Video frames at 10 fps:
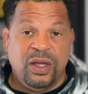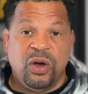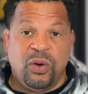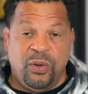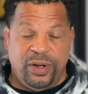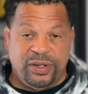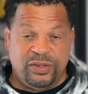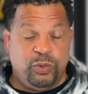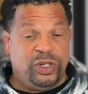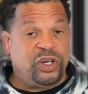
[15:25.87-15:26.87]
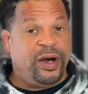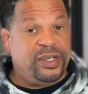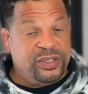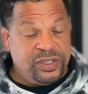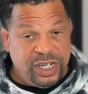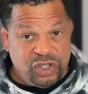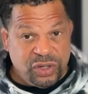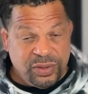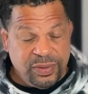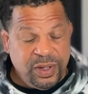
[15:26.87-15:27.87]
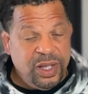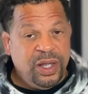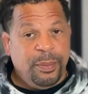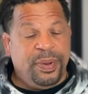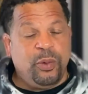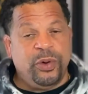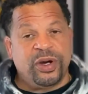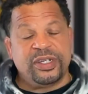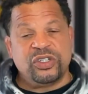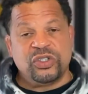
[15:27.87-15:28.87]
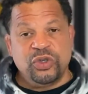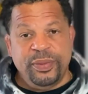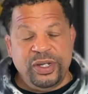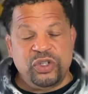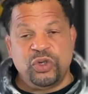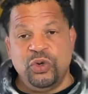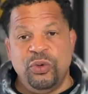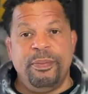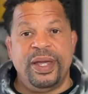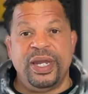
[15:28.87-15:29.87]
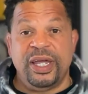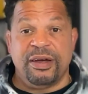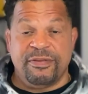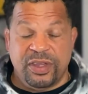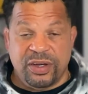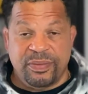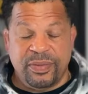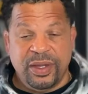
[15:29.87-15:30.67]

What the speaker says: oils, which are essential, but we're consuming too many of them.